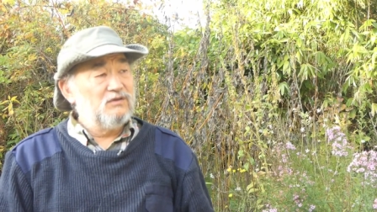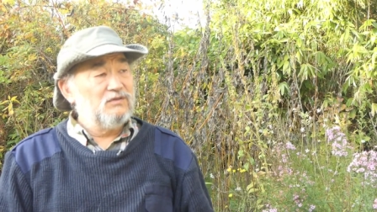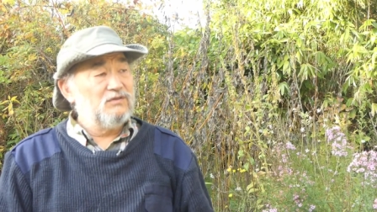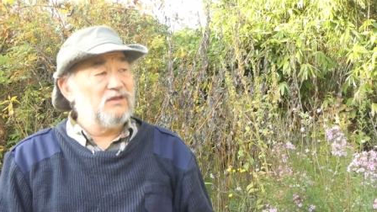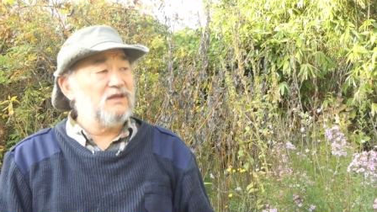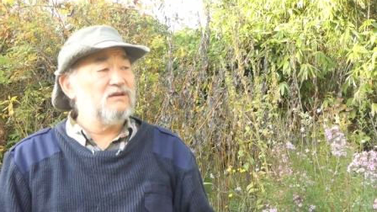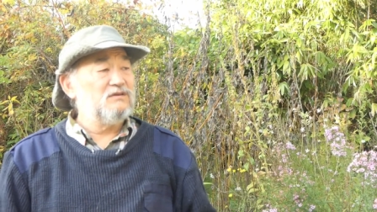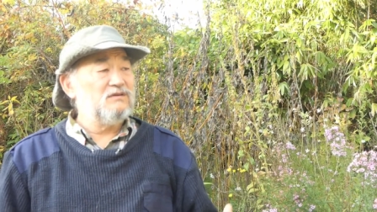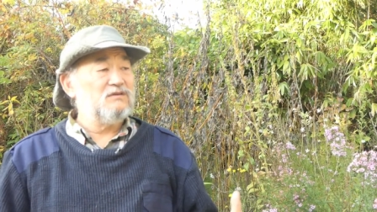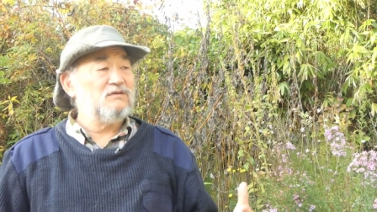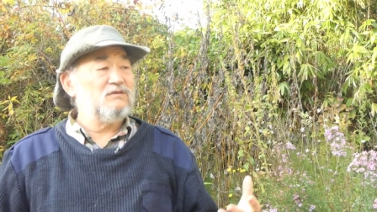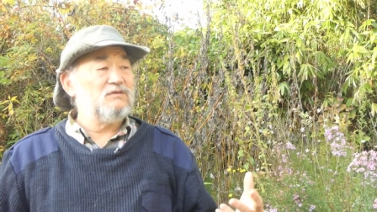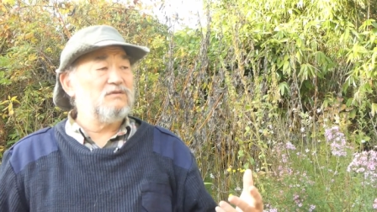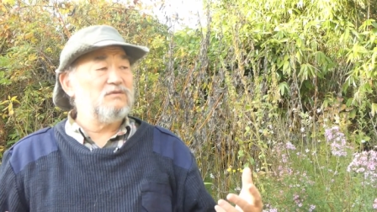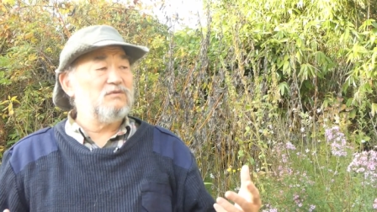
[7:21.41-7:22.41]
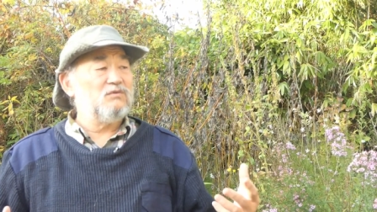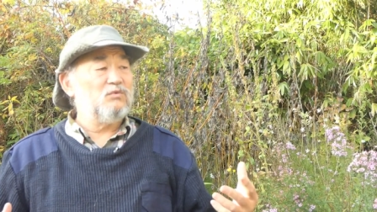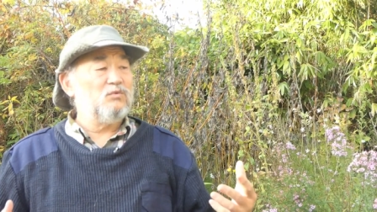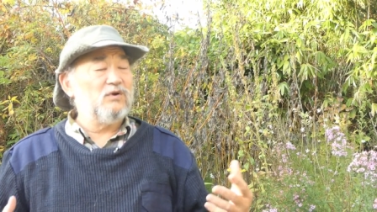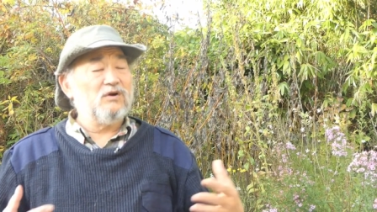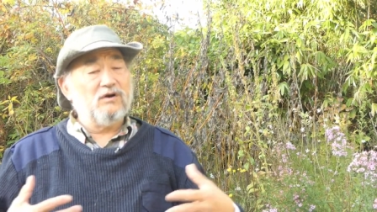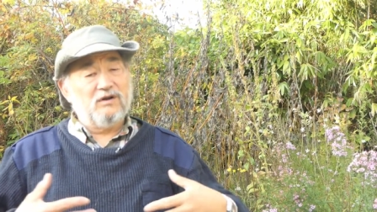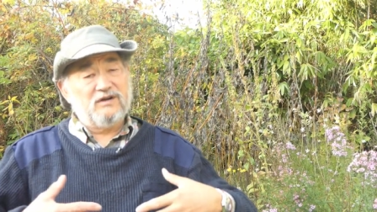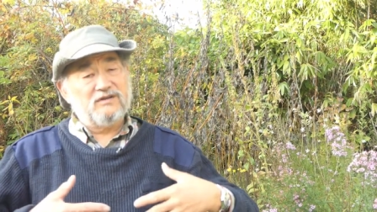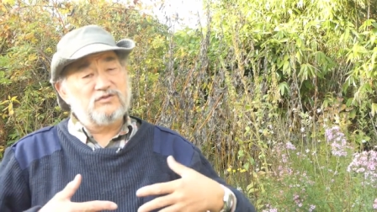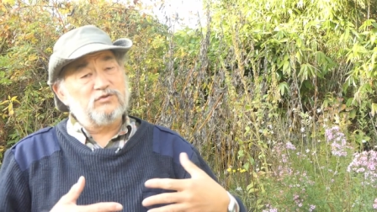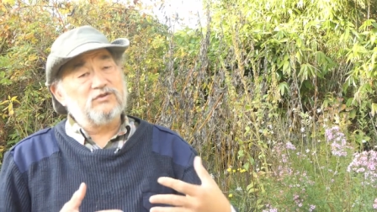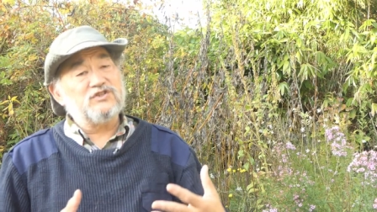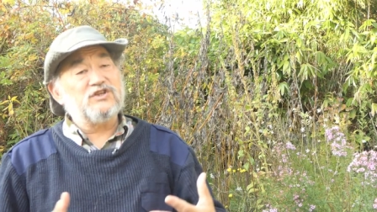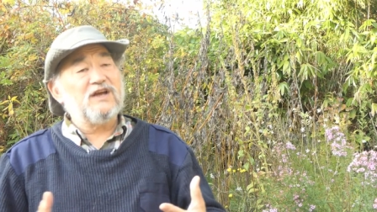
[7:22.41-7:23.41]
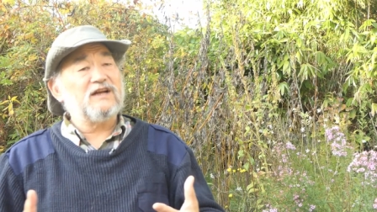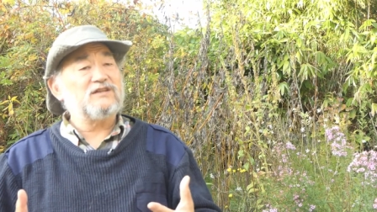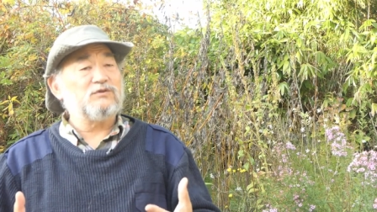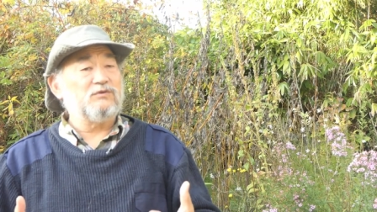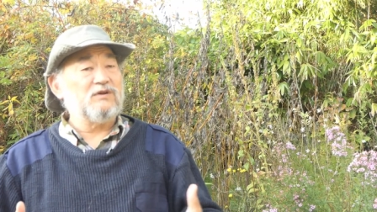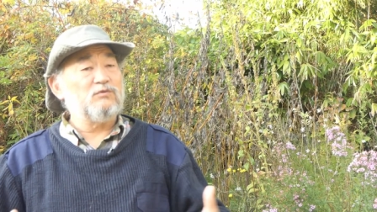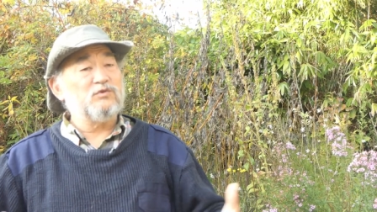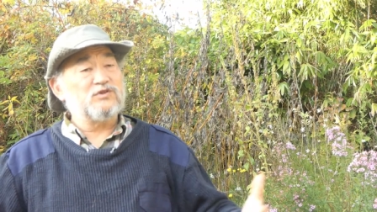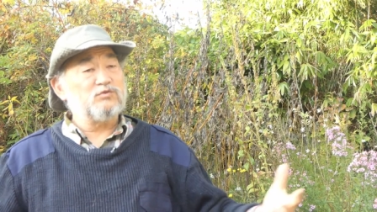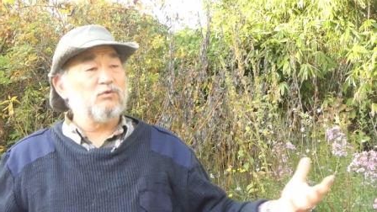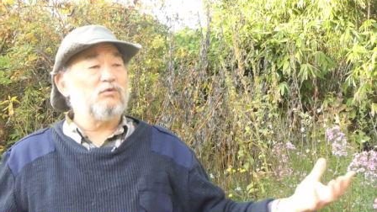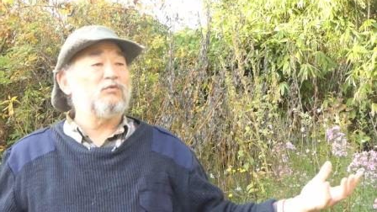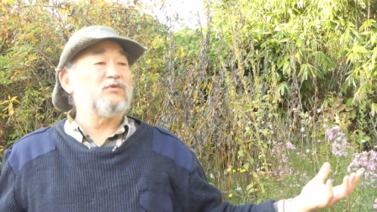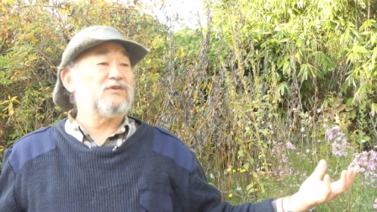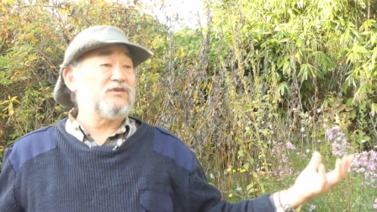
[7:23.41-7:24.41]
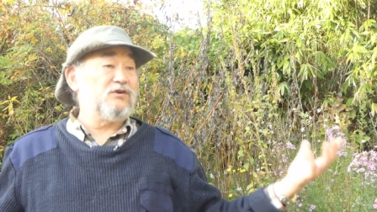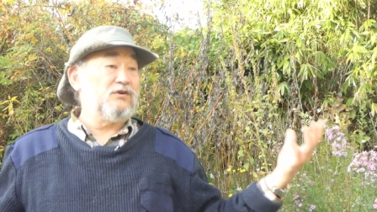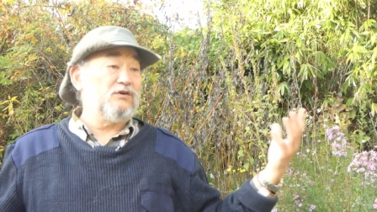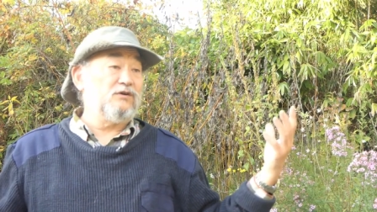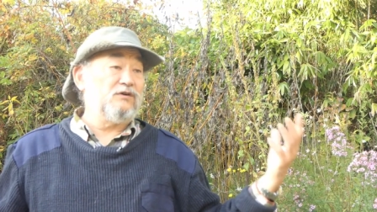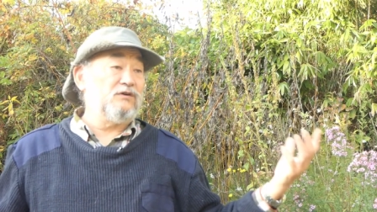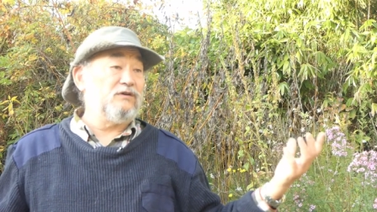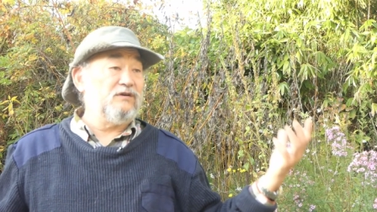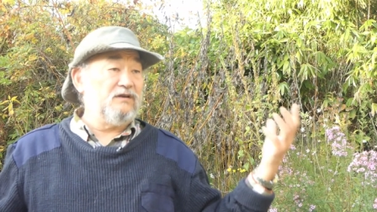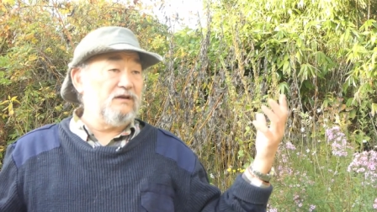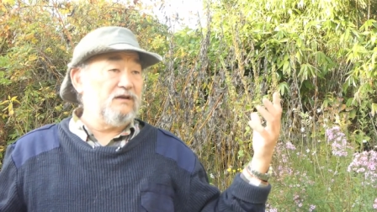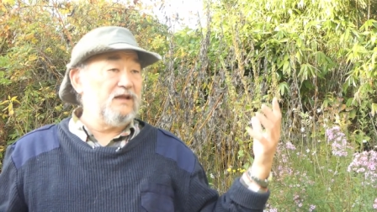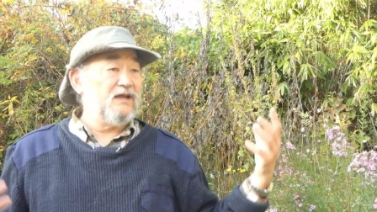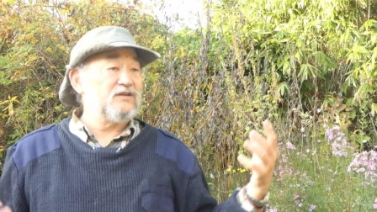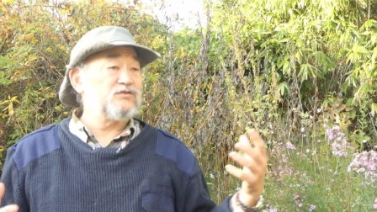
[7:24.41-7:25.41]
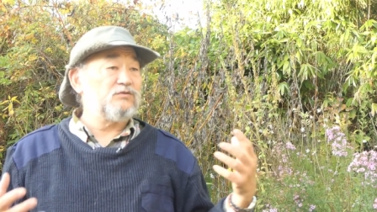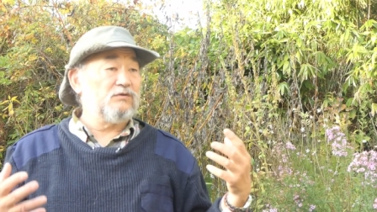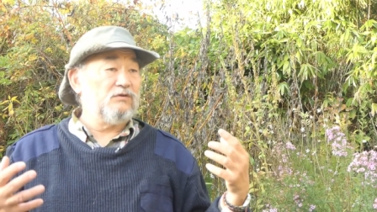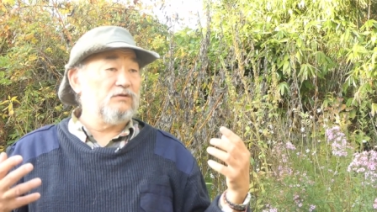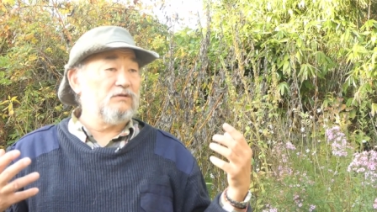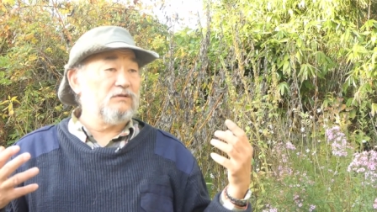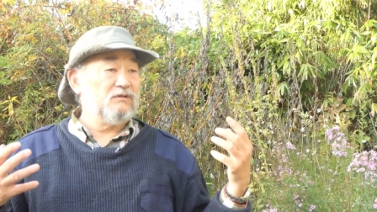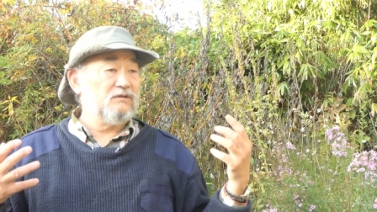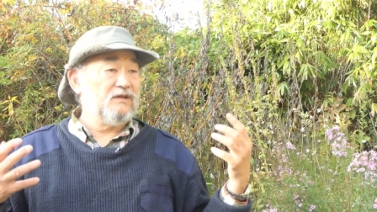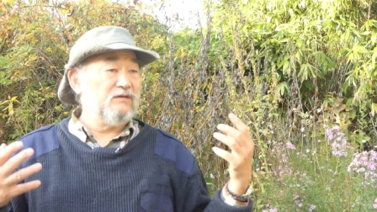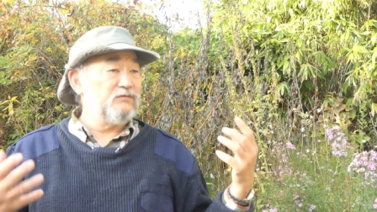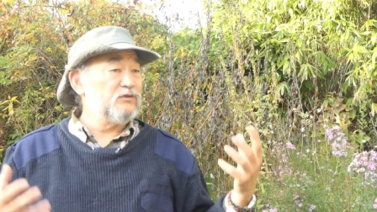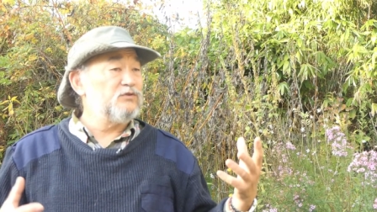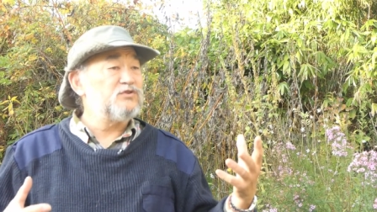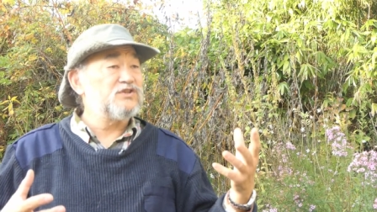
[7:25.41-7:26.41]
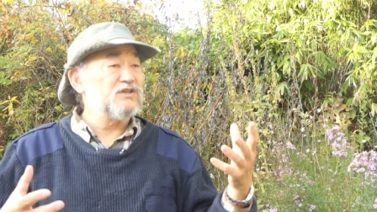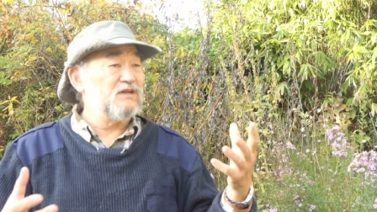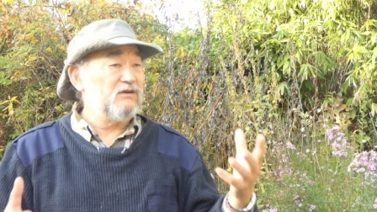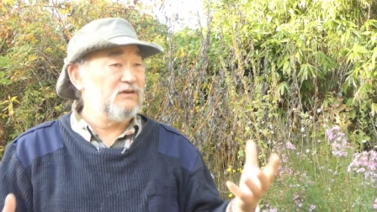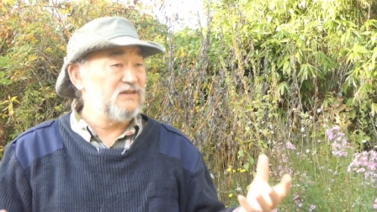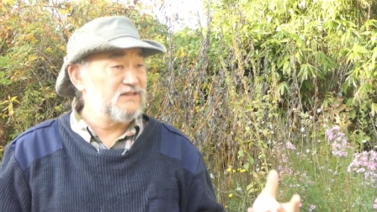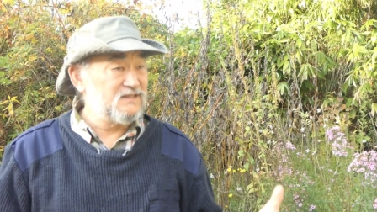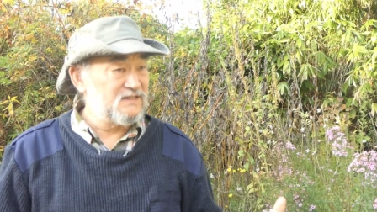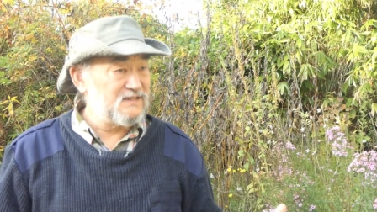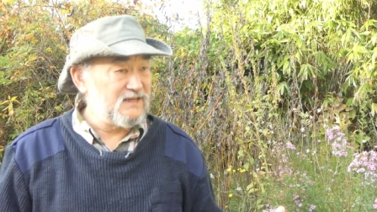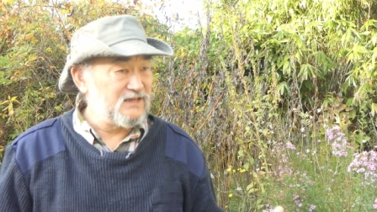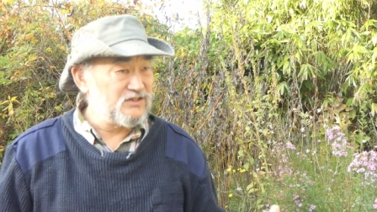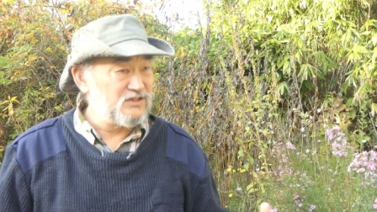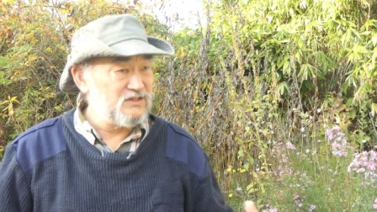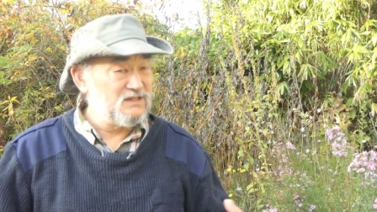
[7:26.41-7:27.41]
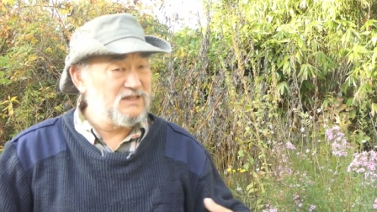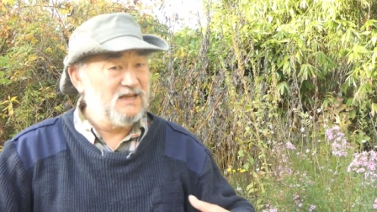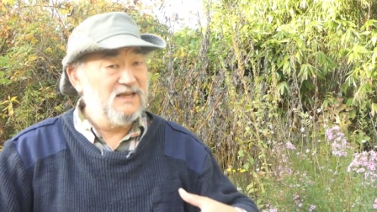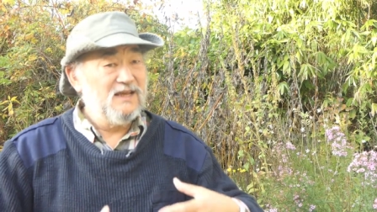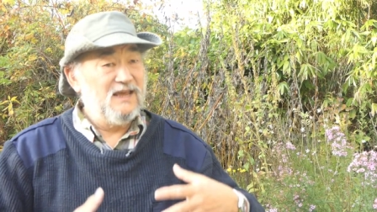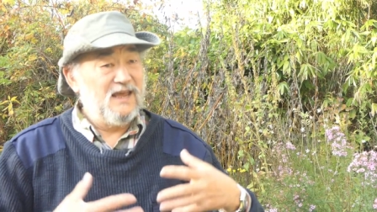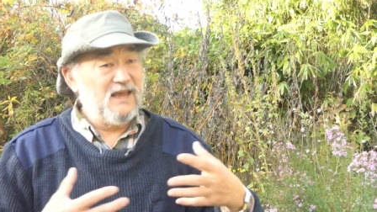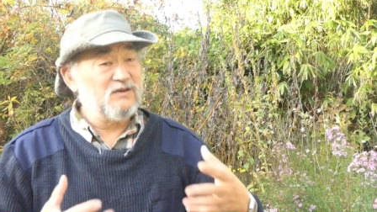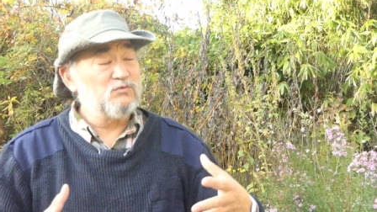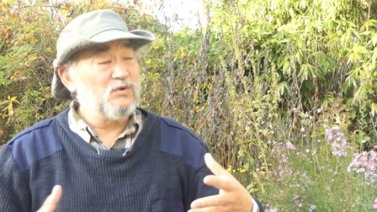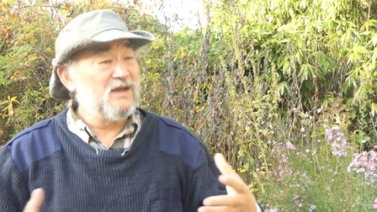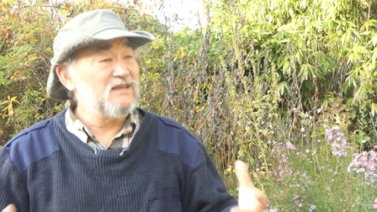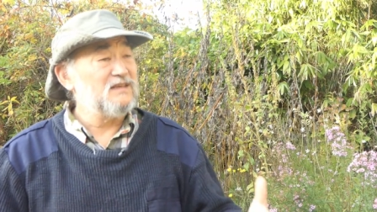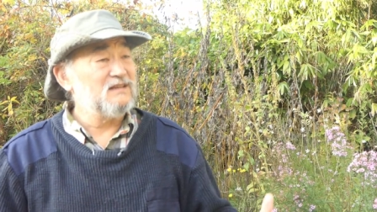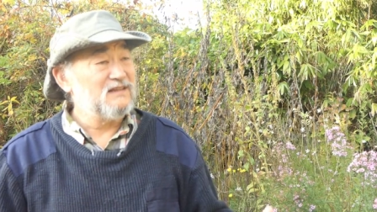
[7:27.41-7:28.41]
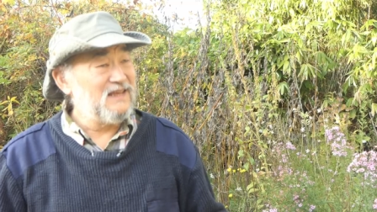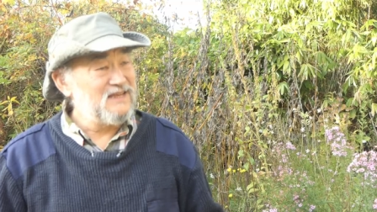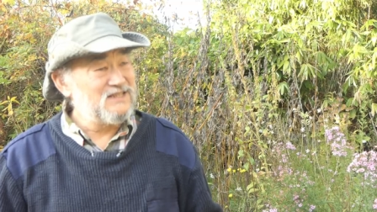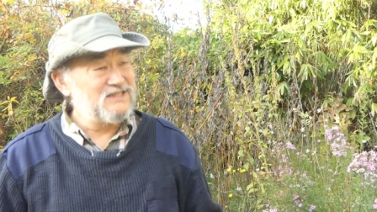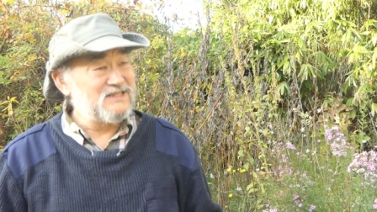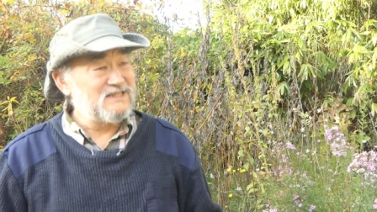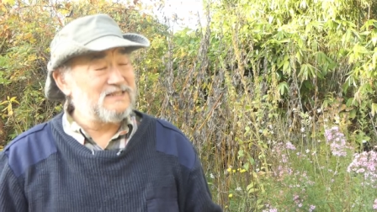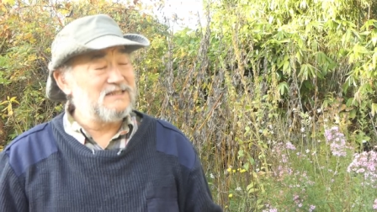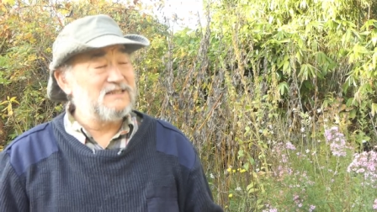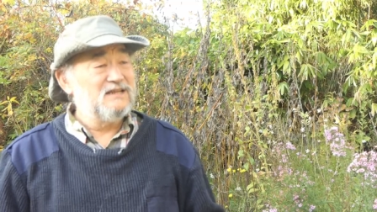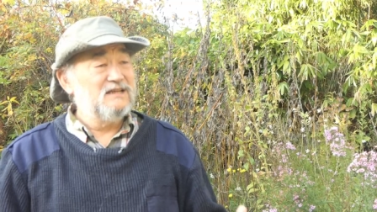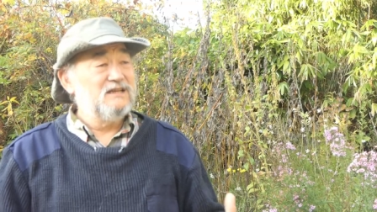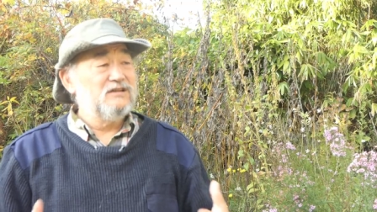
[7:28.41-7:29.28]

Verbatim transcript: then we're on a trajectory which will return natural evolutionary succession and regulation